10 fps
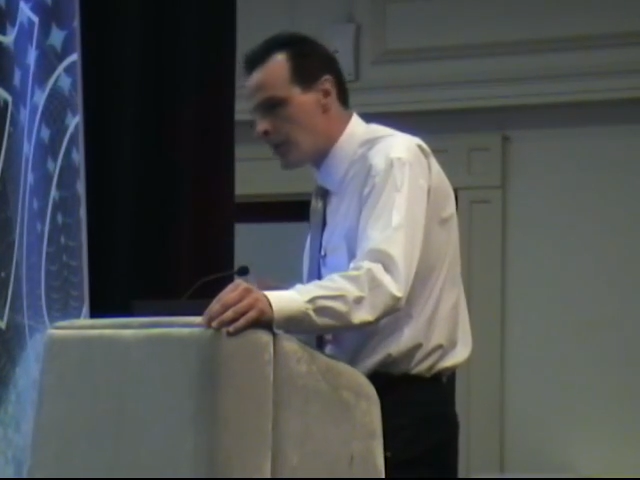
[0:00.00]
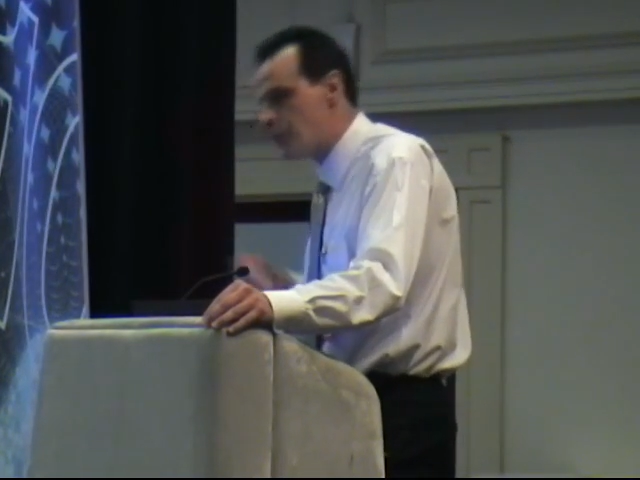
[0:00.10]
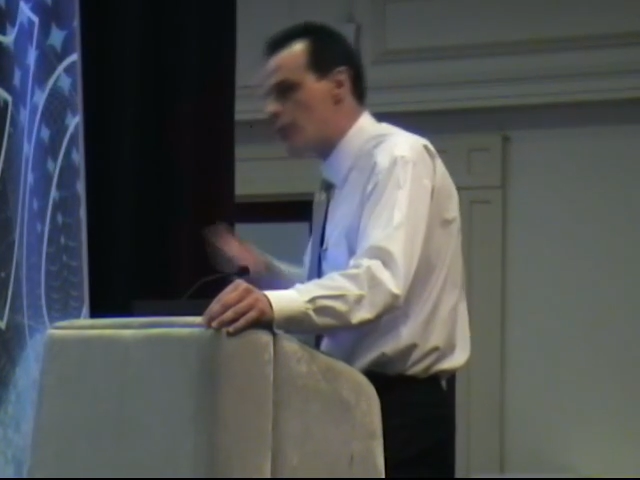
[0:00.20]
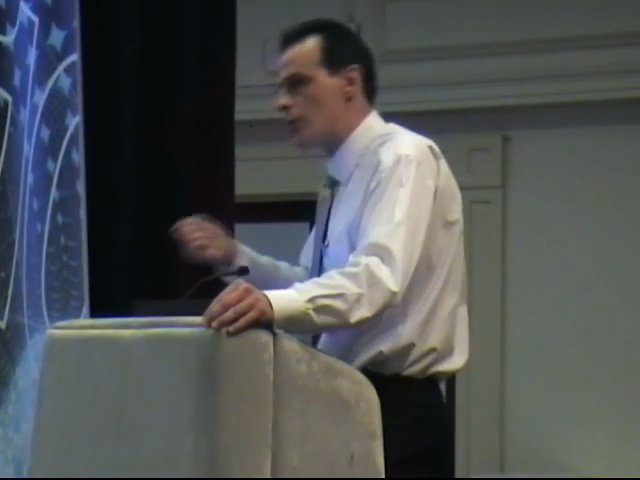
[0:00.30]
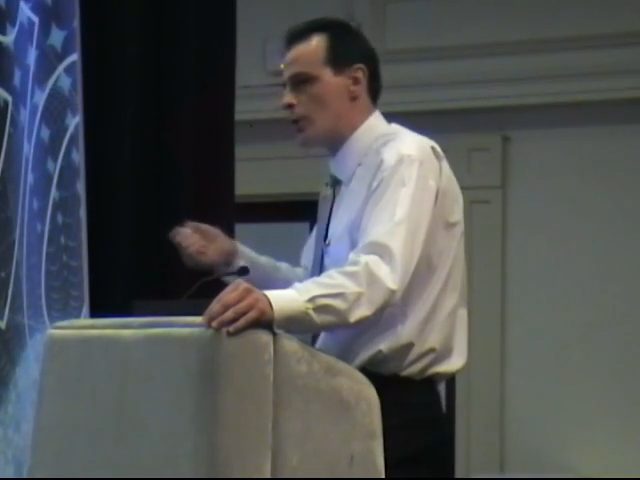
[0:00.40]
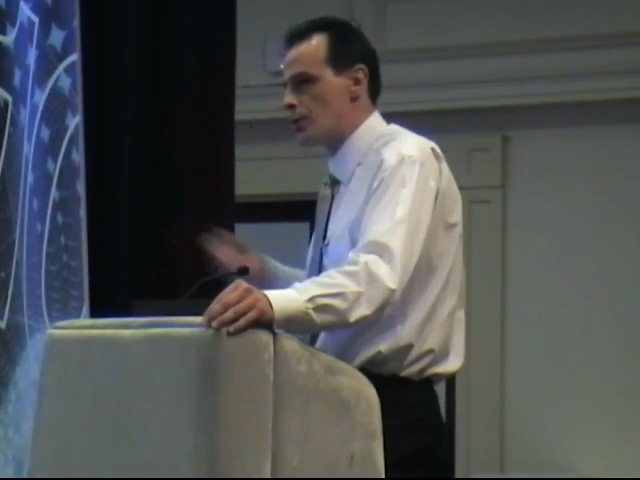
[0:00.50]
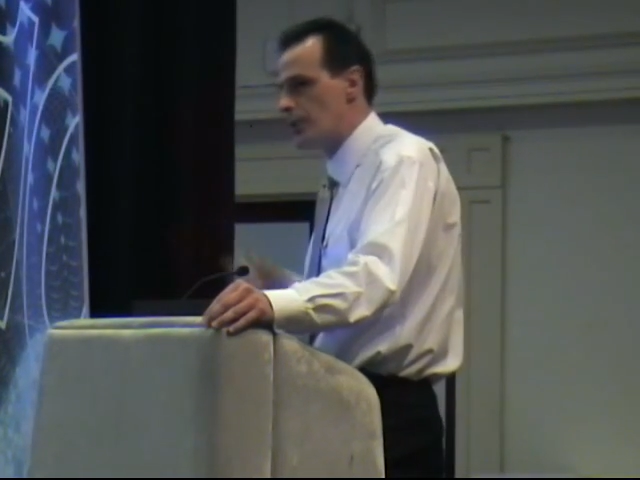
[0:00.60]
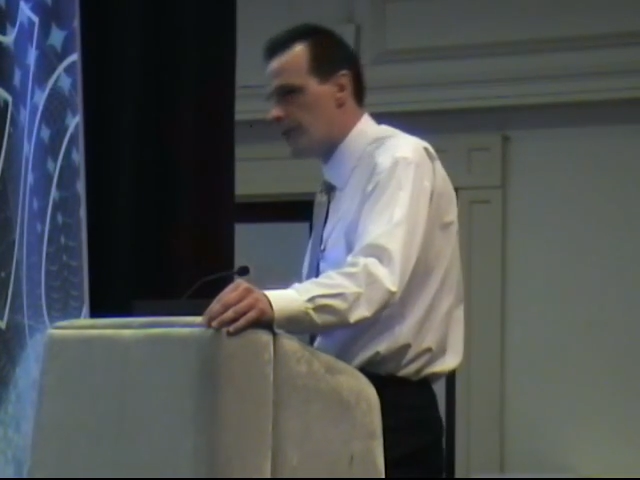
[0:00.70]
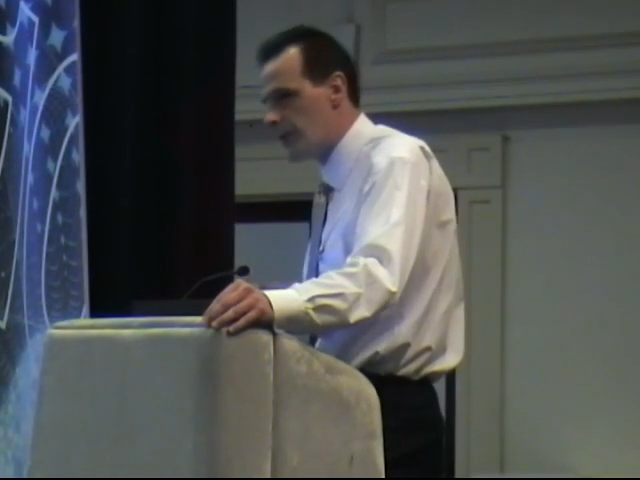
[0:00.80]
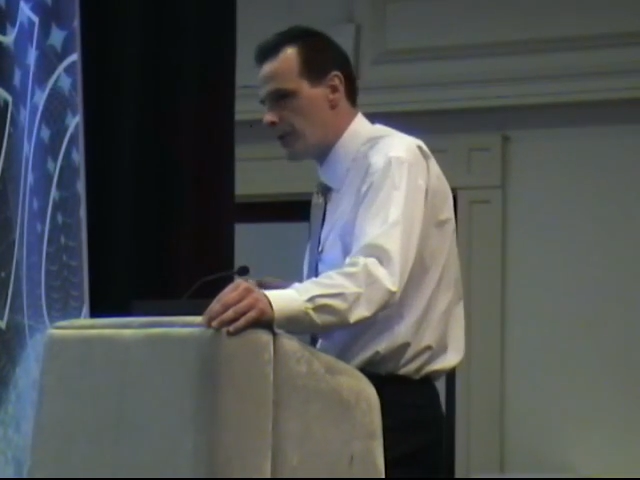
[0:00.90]
by
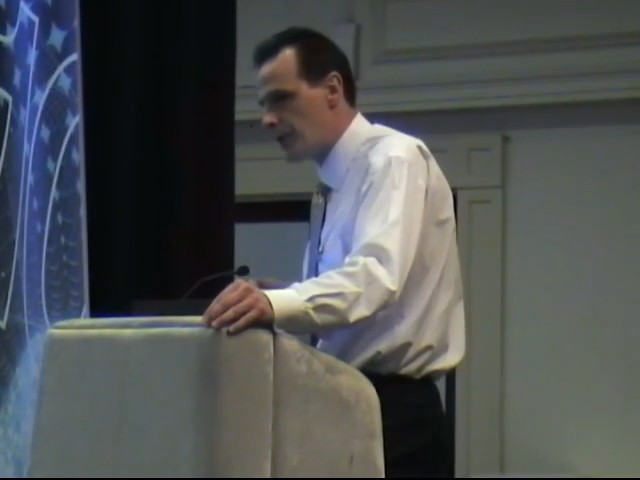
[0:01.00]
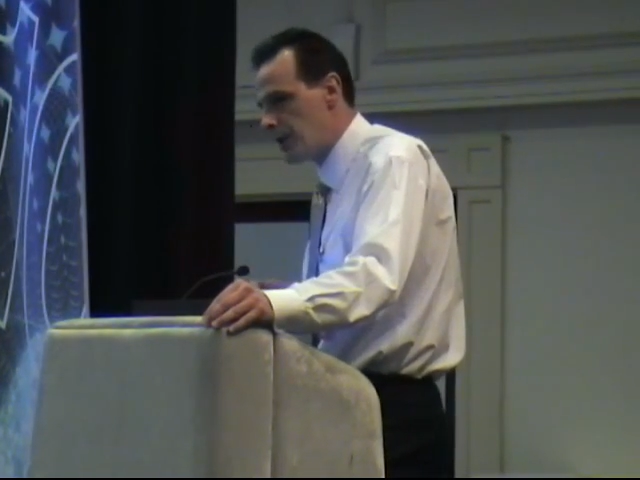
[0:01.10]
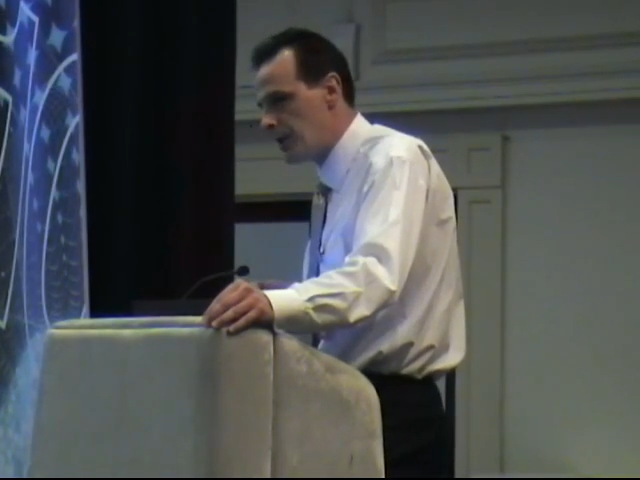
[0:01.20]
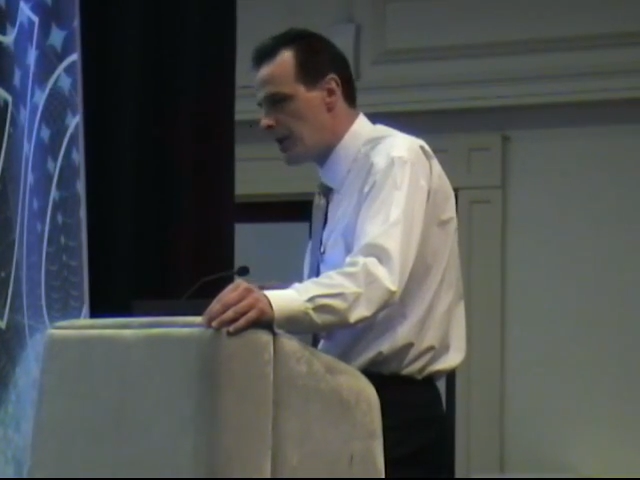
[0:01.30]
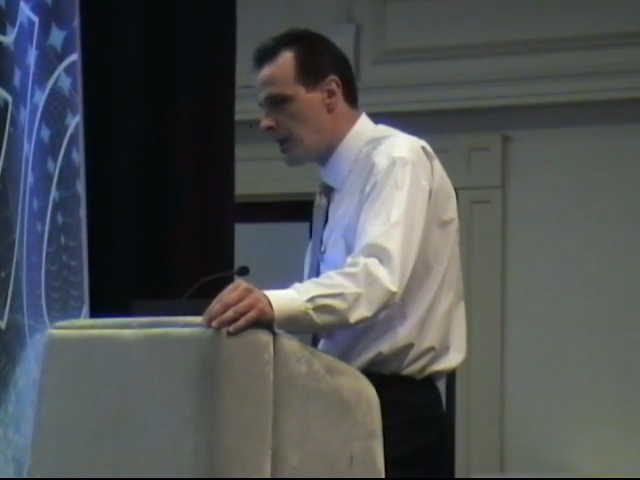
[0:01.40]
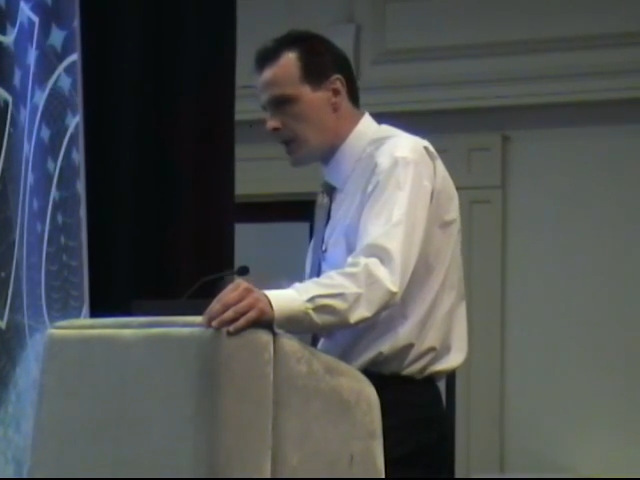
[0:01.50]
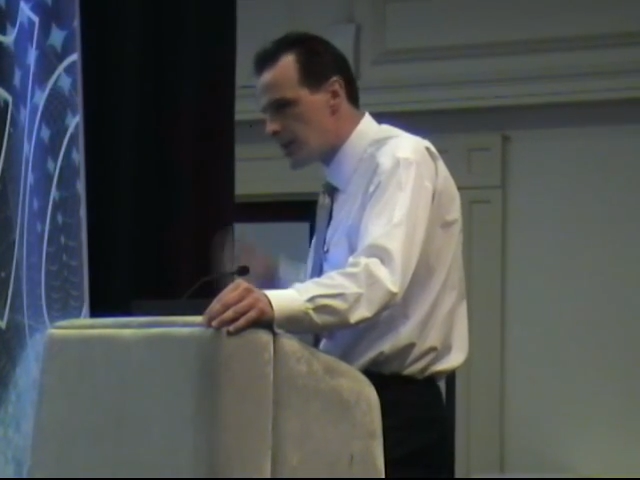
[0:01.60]
2015.